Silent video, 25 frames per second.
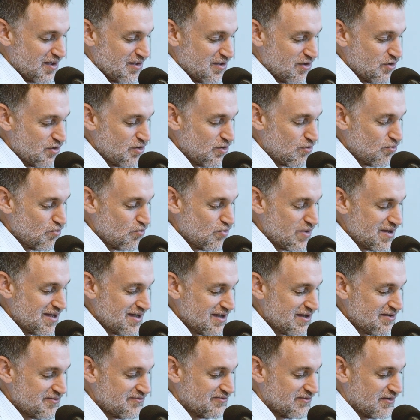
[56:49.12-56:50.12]
We
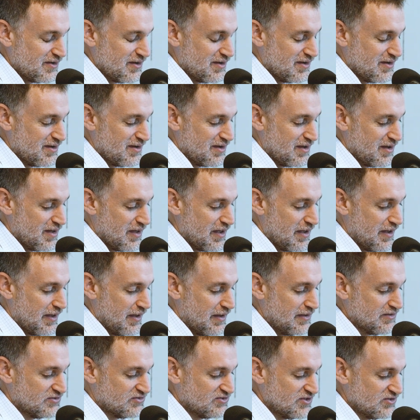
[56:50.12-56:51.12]
have
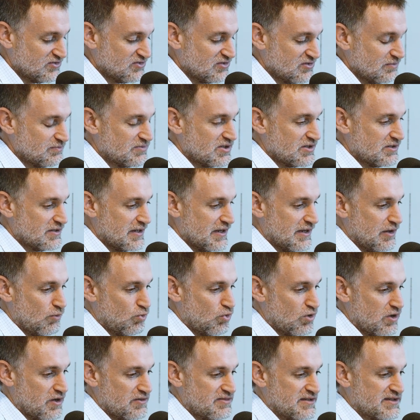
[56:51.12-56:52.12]
a system today
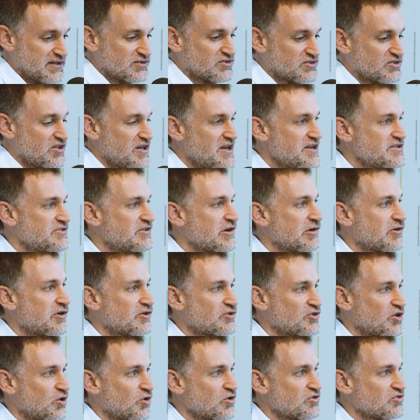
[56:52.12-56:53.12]
where I think it's easier to
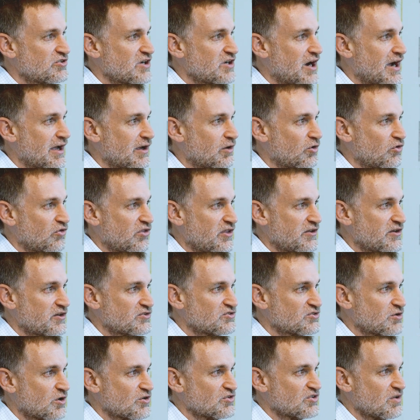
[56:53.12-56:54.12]
turn dials than to
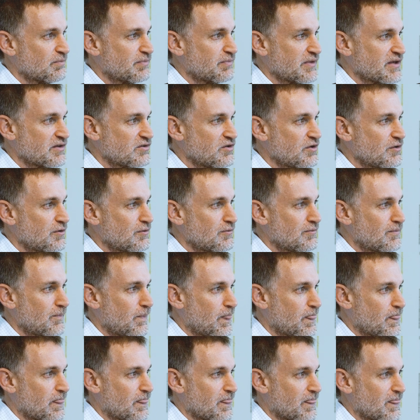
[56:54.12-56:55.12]
start something new.
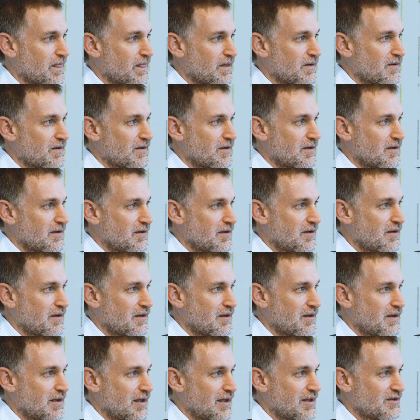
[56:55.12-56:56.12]

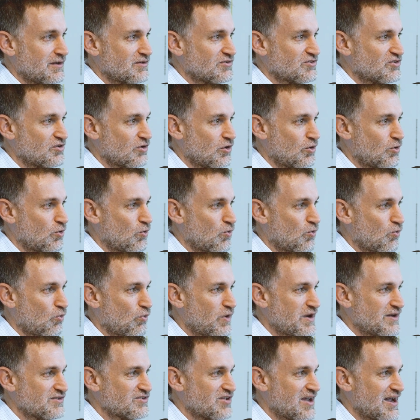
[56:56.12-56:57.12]
And so
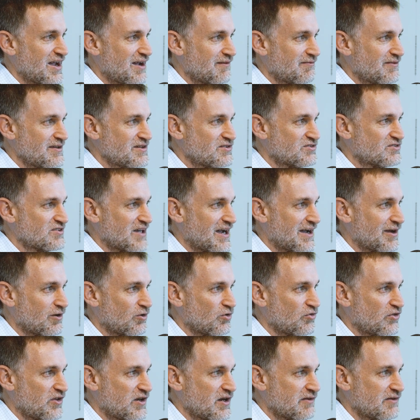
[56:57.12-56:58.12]
we just have these
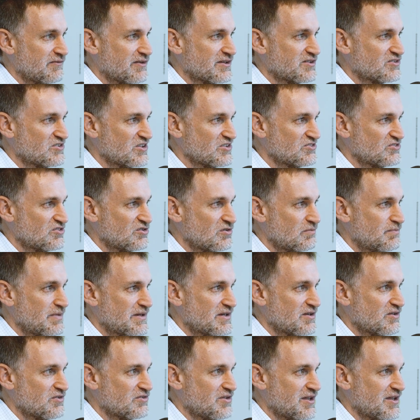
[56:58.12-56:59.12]
dials that have existed
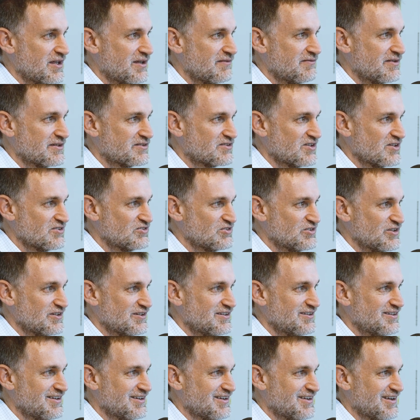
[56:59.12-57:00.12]
because they've
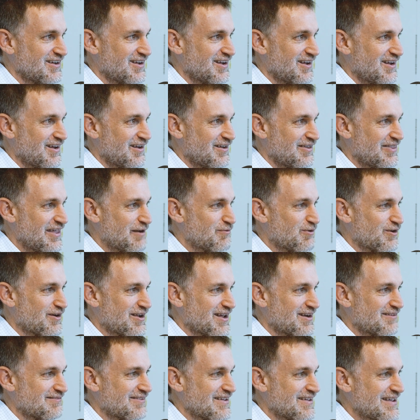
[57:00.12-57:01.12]
existed. They were
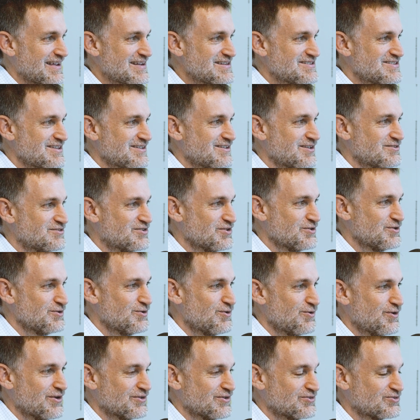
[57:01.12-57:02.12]
kind of easy to
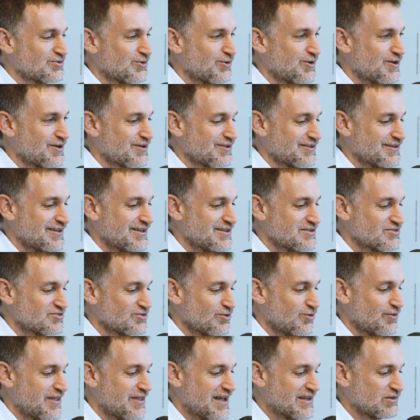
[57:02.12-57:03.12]
do historically, and
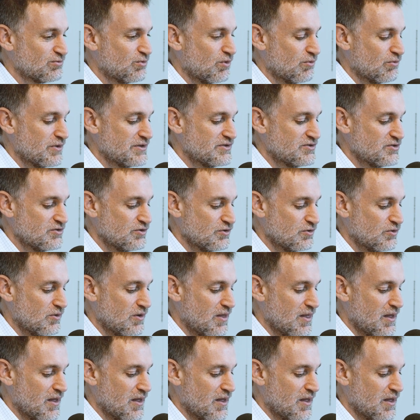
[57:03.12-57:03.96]
so that's what we do.